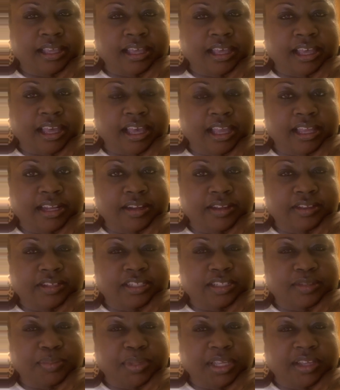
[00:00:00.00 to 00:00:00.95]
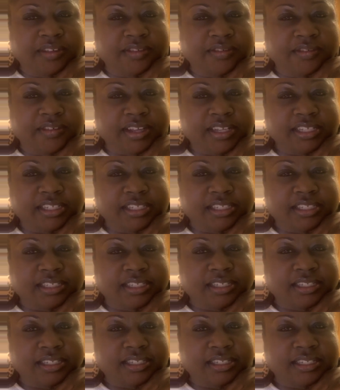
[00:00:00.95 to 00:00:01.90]
I know you speak French,
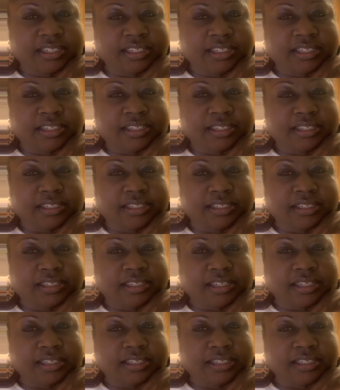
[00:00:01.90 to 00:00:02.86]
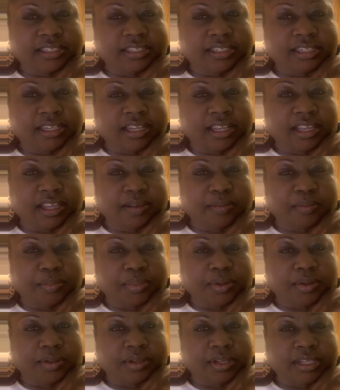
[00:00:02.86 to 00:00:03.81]
Dutch, and
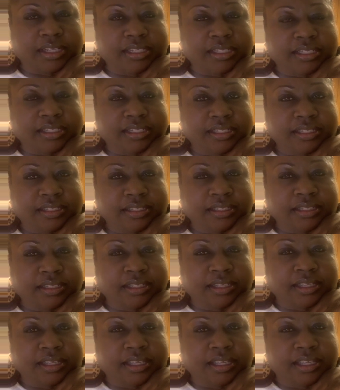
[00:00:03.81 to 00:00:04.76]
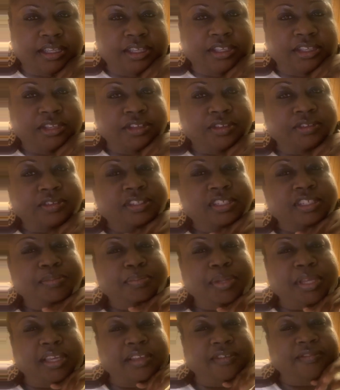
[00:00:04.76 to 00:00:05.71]
Polish. You
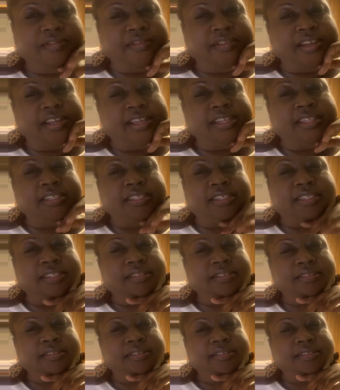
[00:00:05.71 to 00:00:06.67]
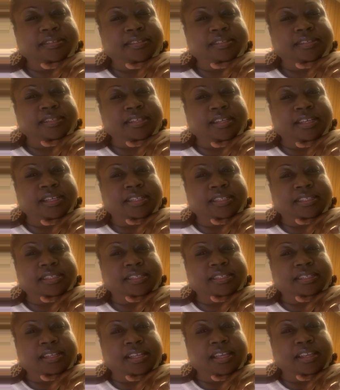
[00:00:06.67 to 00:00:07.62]
speak French, Dutch,
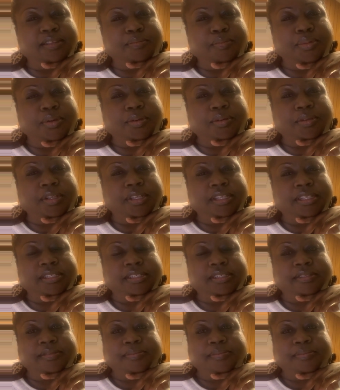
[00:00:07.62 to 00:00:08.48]
and Polish.